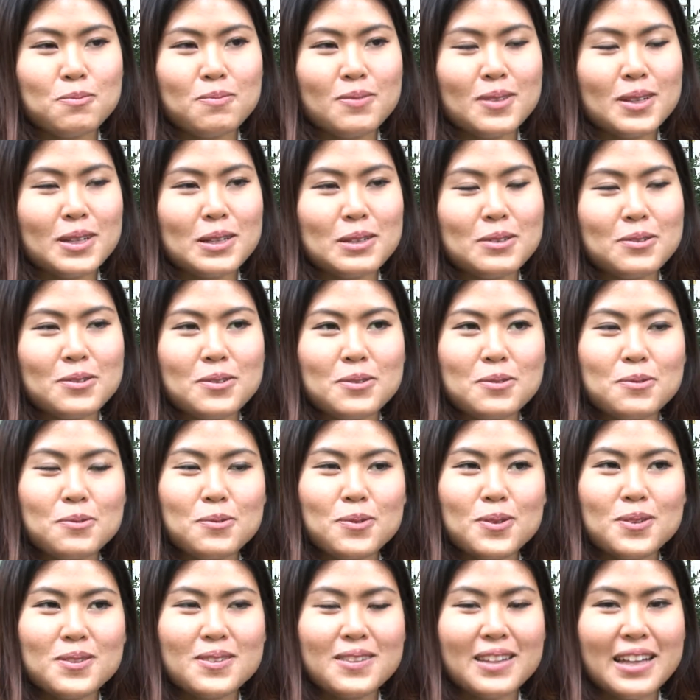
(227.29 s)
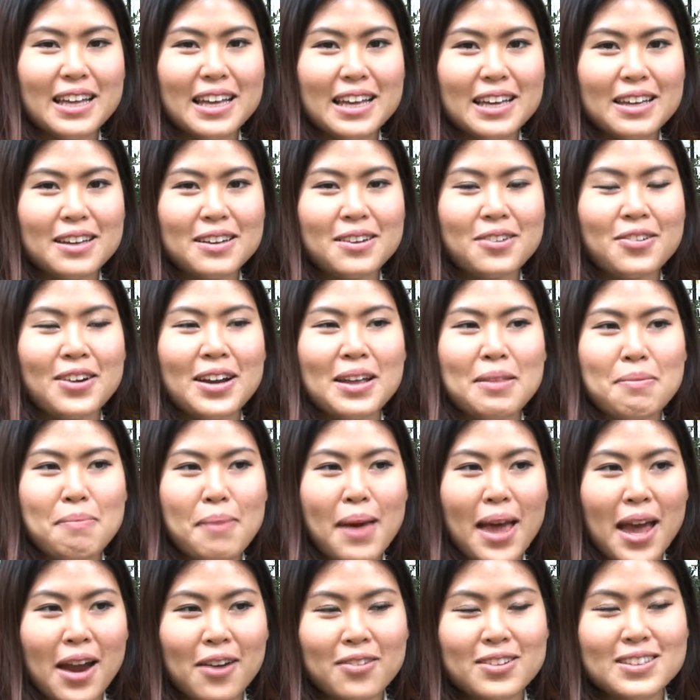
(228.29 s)
what their
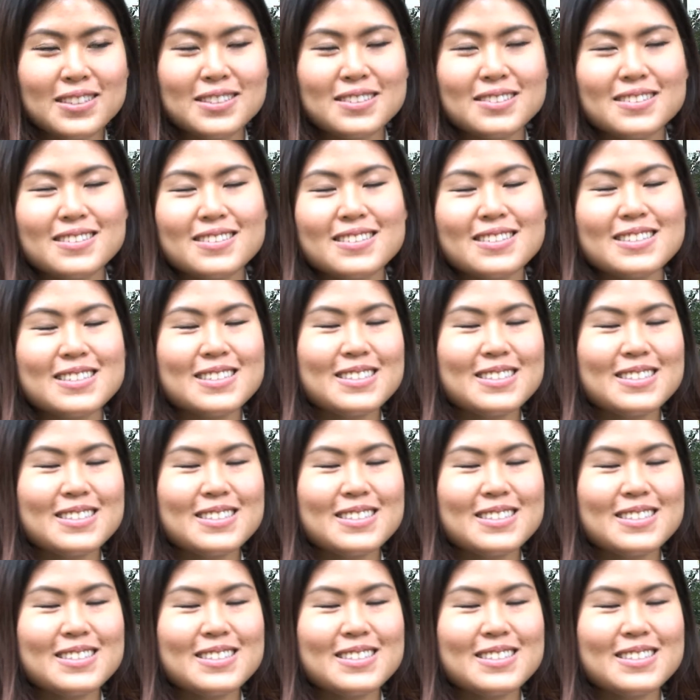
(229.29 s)
grandparents